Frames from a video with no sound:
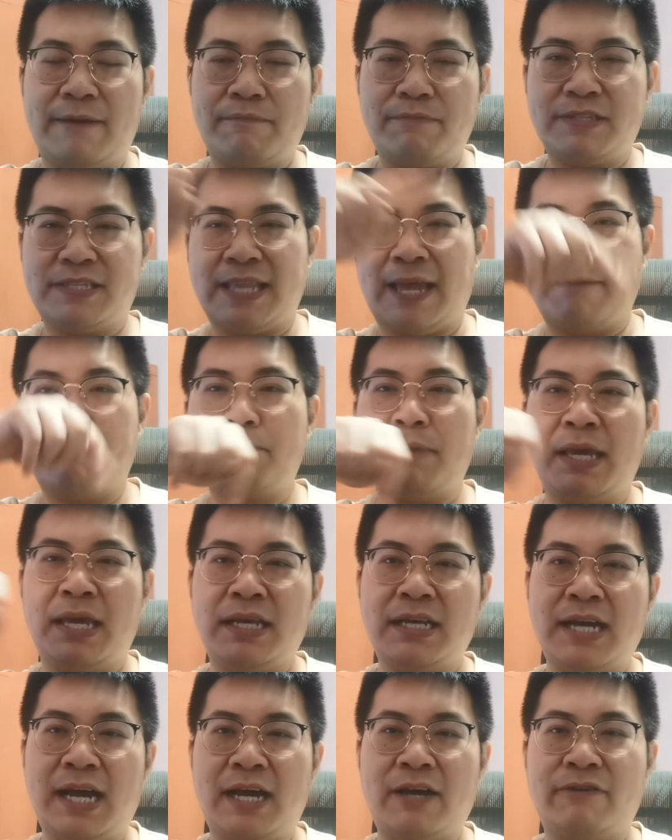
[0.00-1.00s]

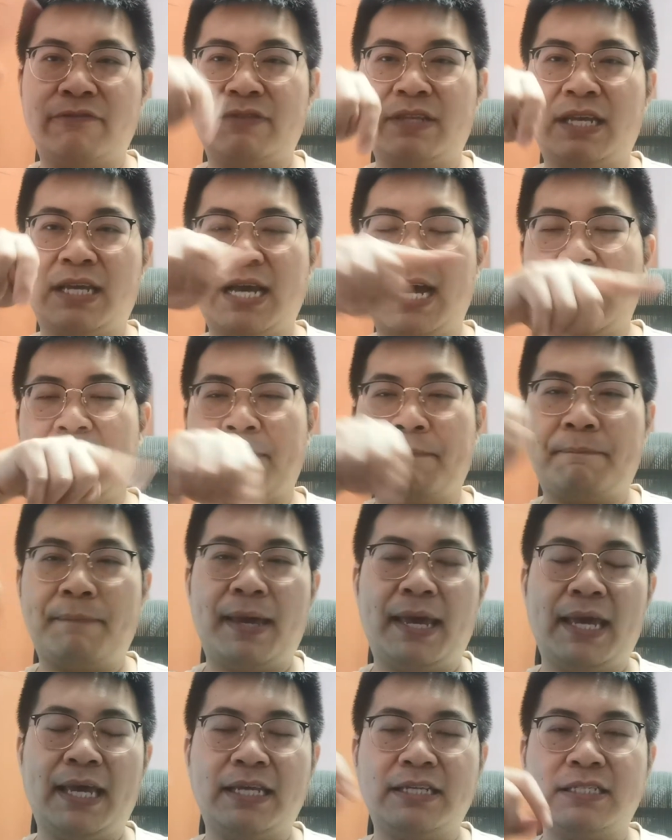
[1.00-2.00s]
sniping kind of thing, cut and
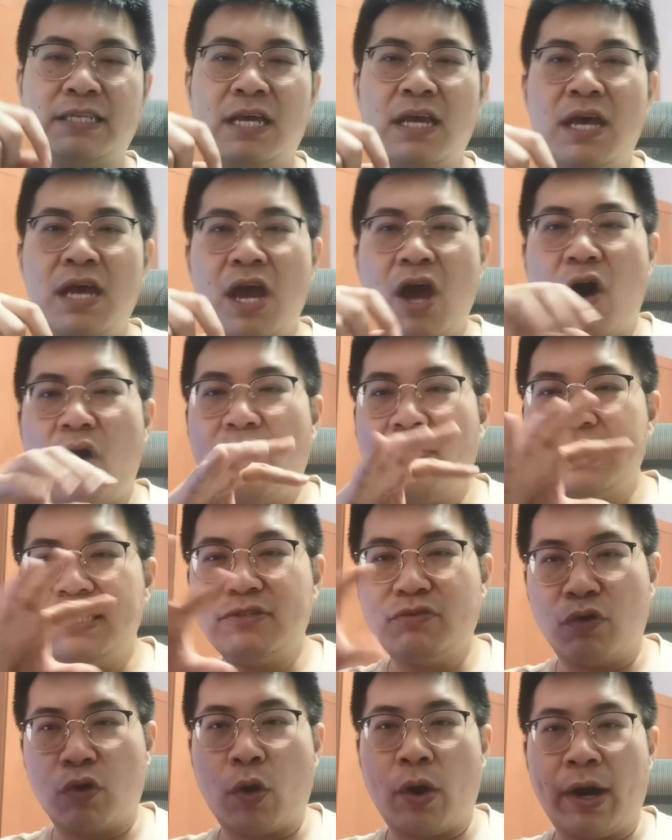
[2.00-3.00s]
paste. All
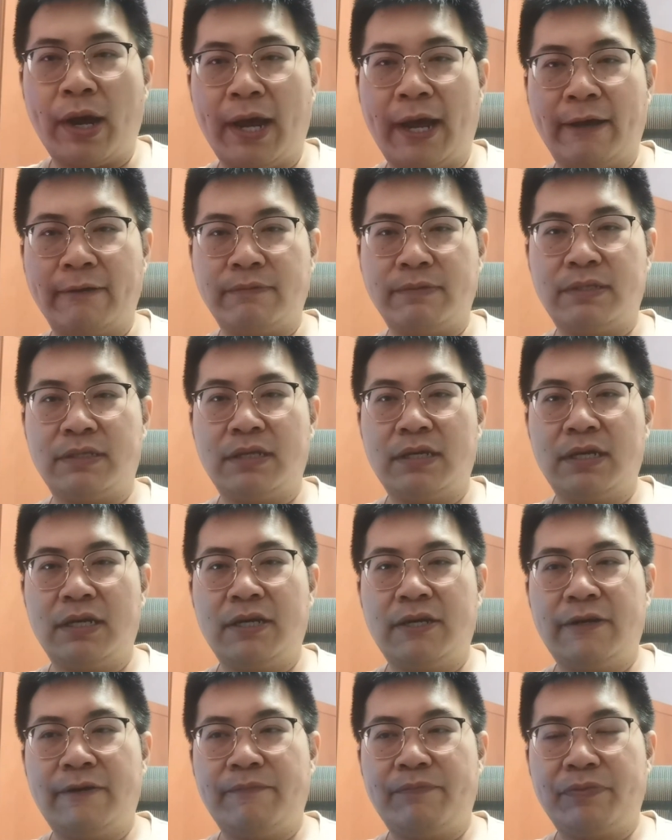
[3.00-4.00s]
these require apps.
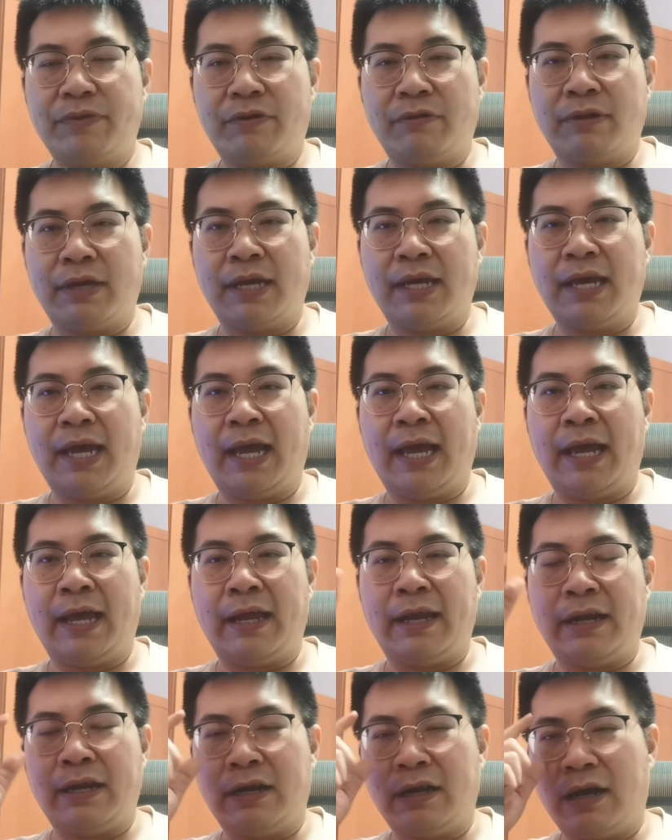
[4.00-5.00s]
Okay,
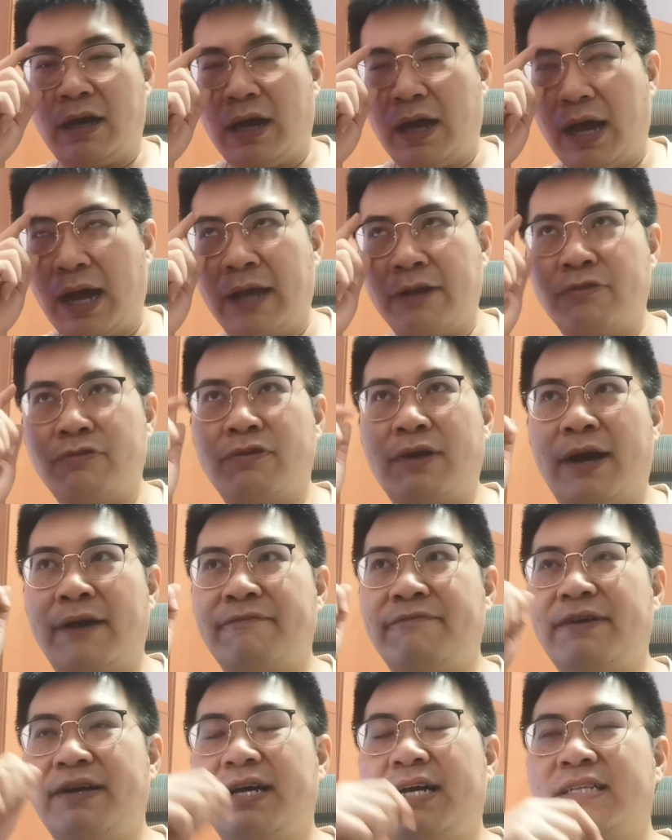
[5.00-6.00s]
and I don't know,
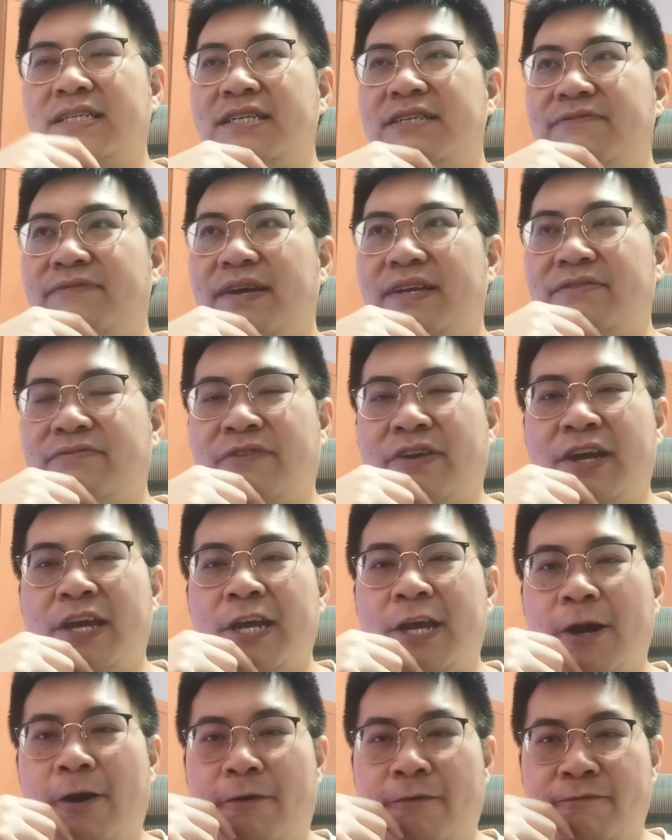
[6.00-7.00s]
I just find it very
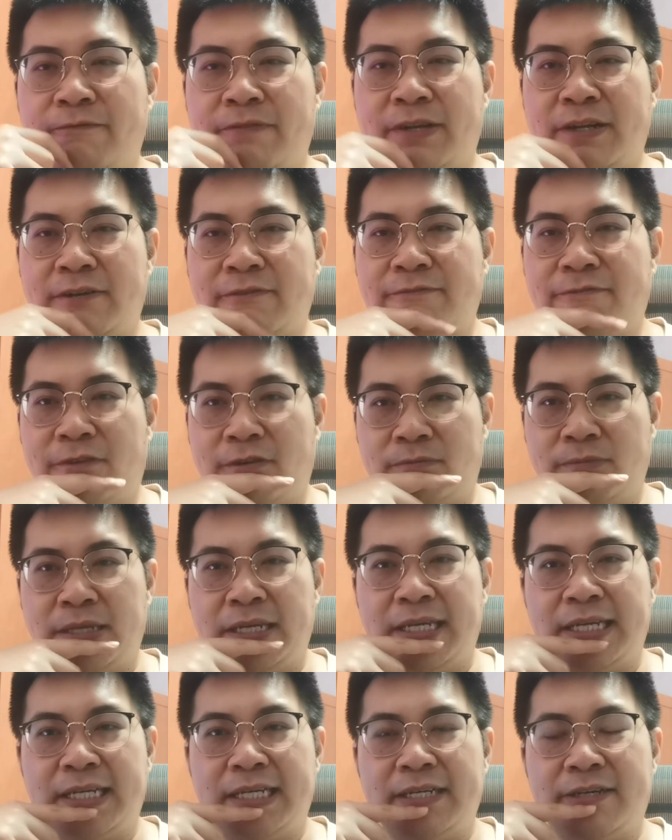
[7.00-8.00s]
inconvenient for
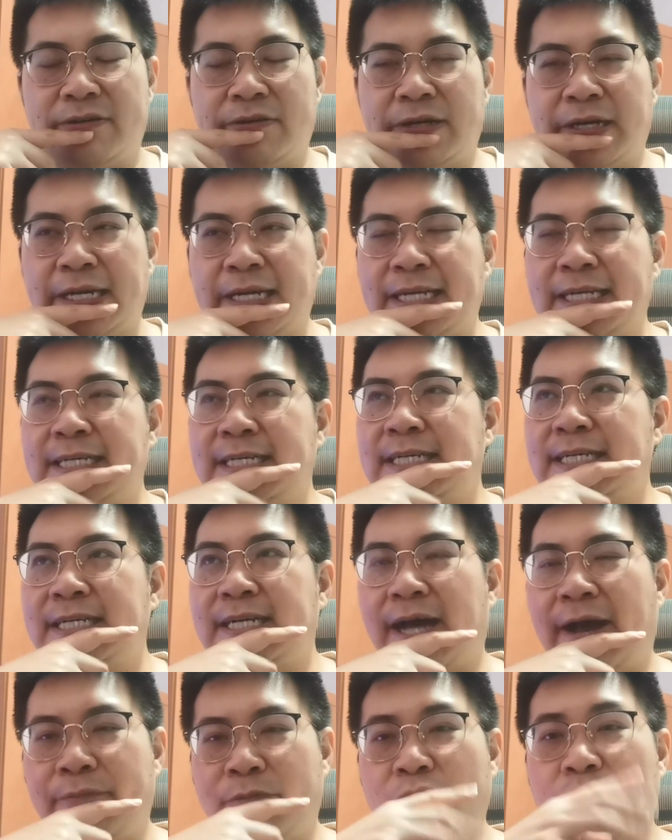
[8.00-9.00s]
me, right?
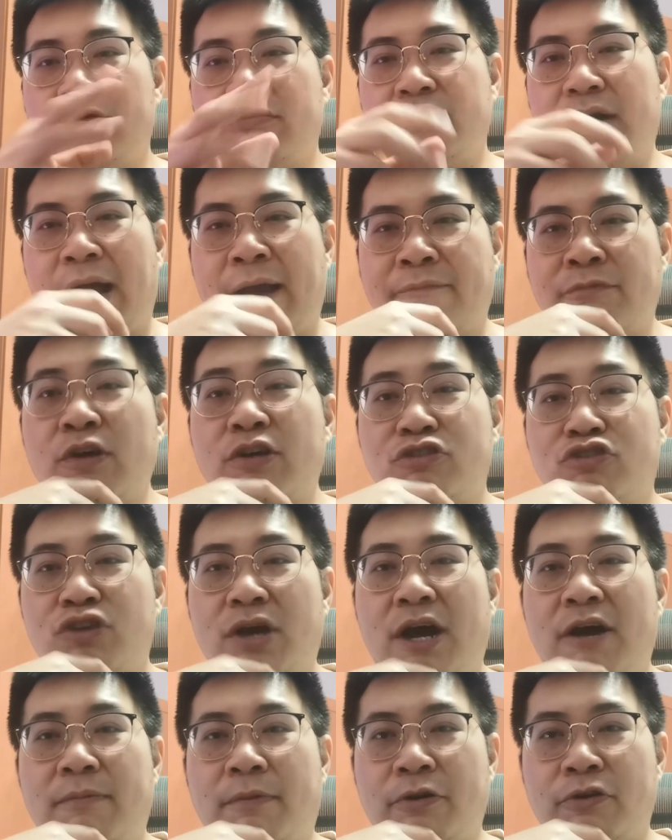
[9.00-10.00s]
I'm not sure
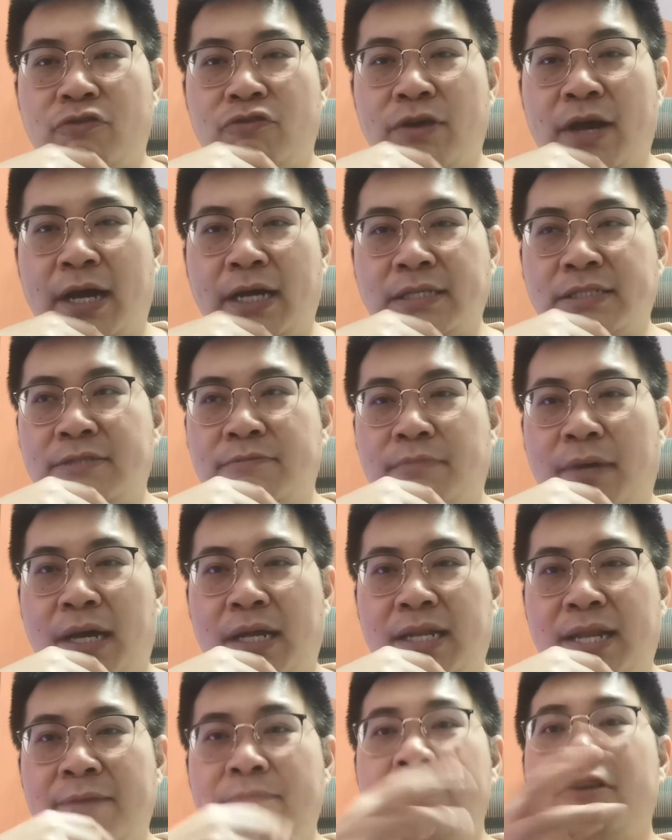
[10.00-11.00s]
how about you guys,
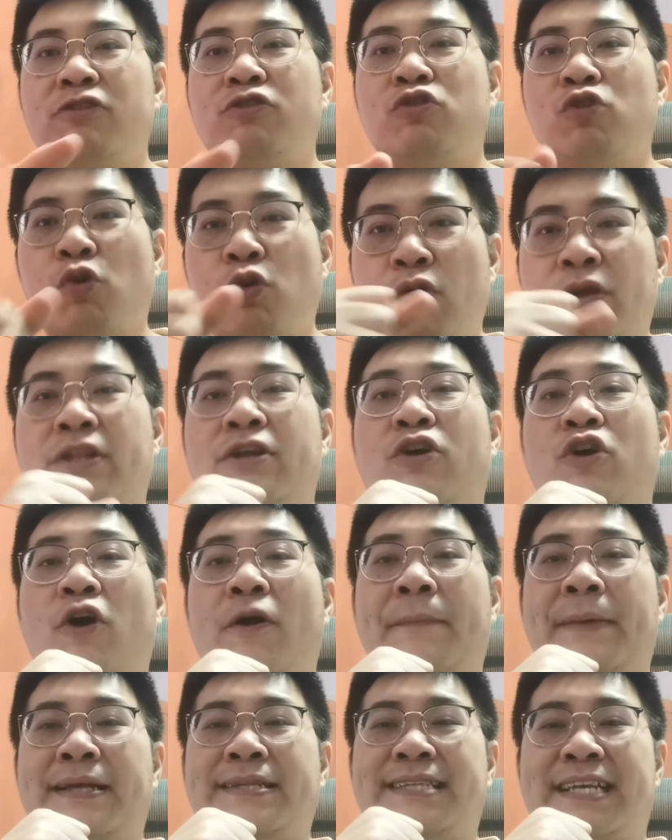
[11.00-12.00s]
but let me know in the
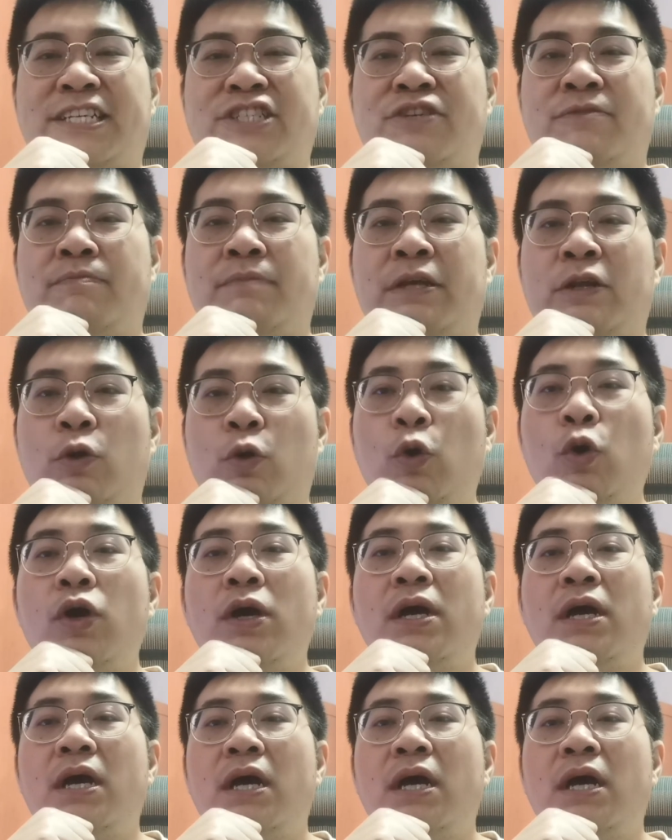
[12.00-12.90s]
comment section below.